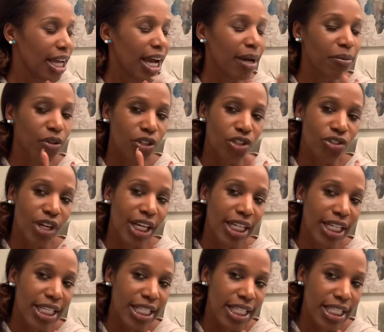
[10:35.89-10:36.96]
I'm going to try the
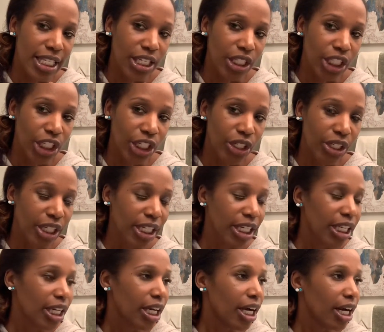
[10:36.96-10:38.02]
concealer
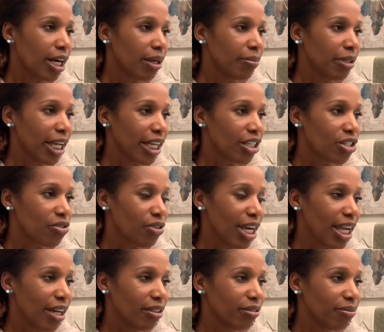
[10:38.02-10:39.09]
um, next
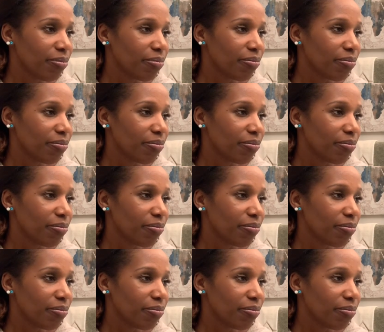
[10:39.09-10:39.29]
round.